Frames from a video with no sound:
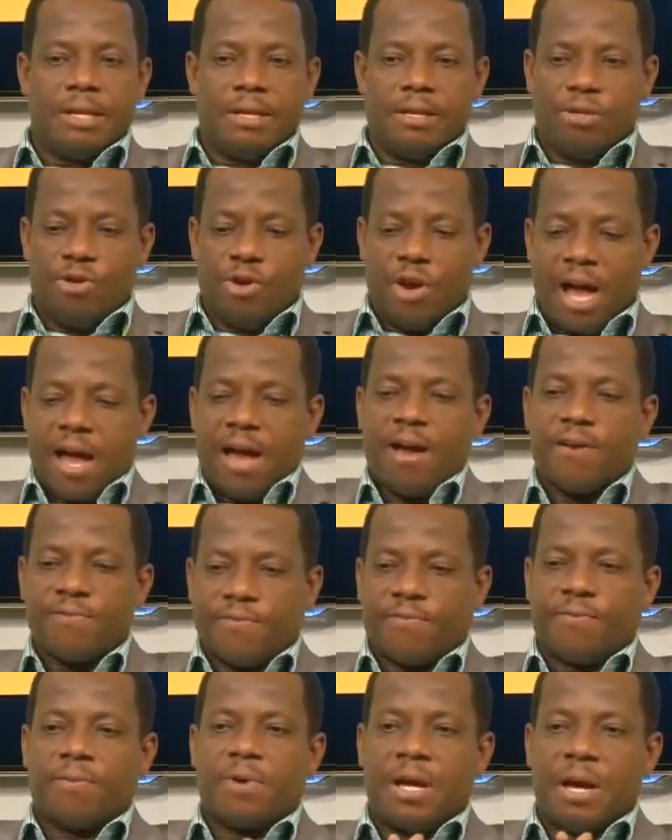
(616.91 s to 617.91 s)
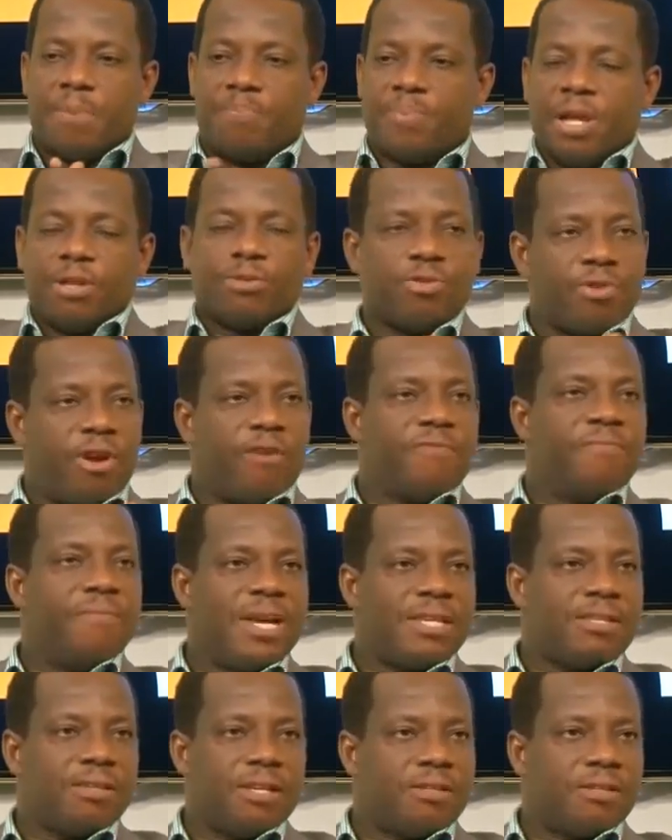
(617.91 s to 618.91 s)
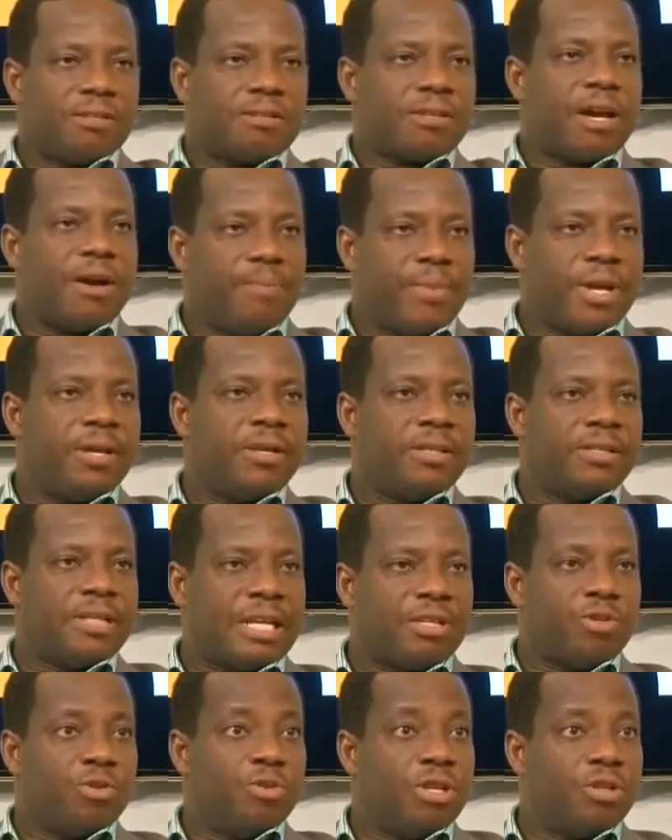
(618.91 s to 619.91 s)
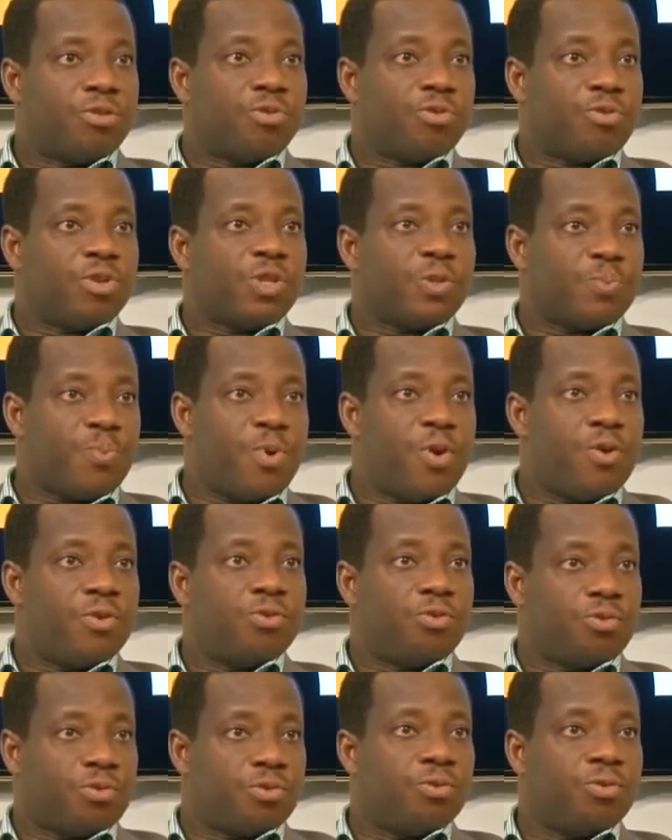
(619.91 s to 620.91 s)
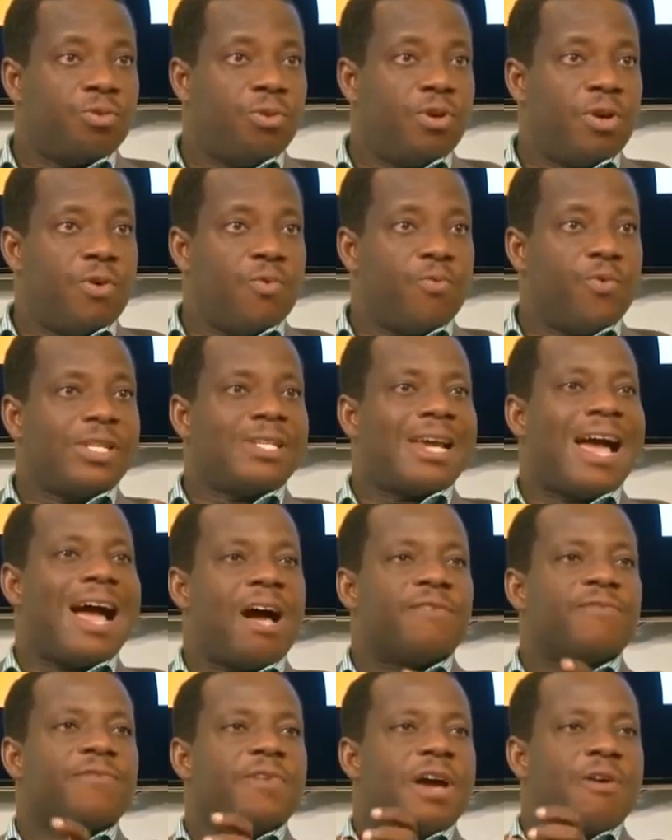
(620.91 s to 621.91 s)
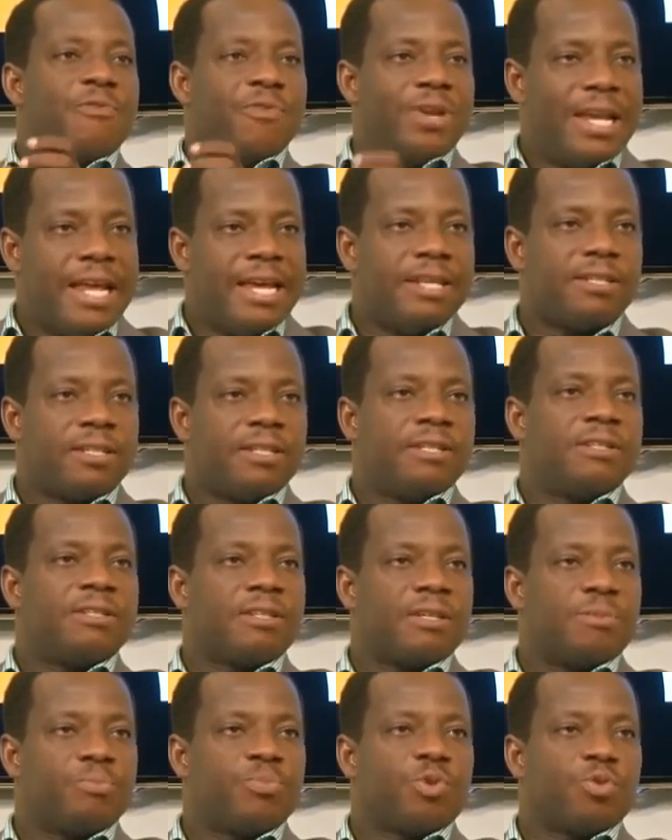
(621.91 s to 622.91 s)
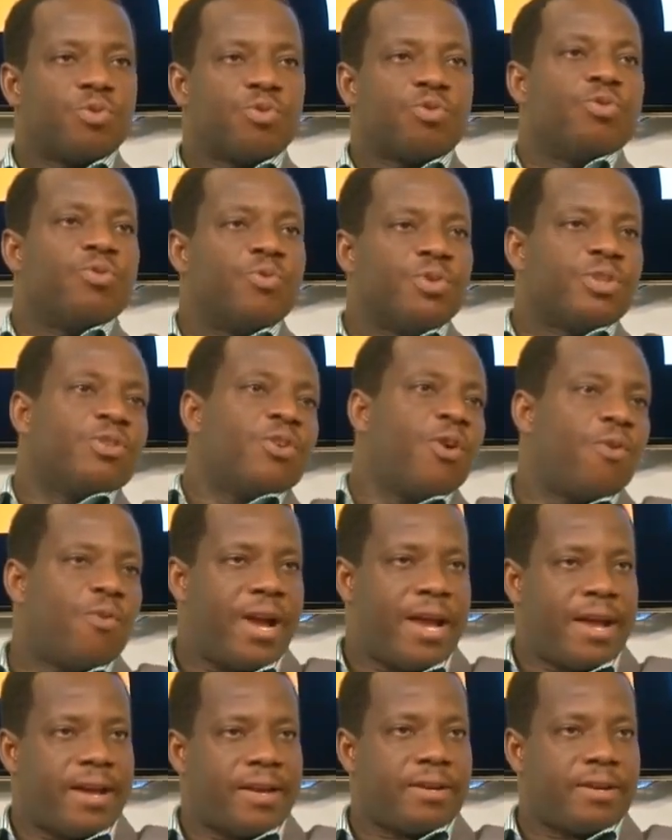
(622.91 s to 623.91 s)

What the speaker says: You have a plethora of messages coming that mm-hmm. you need to respond to, which have a relationship to do with your work.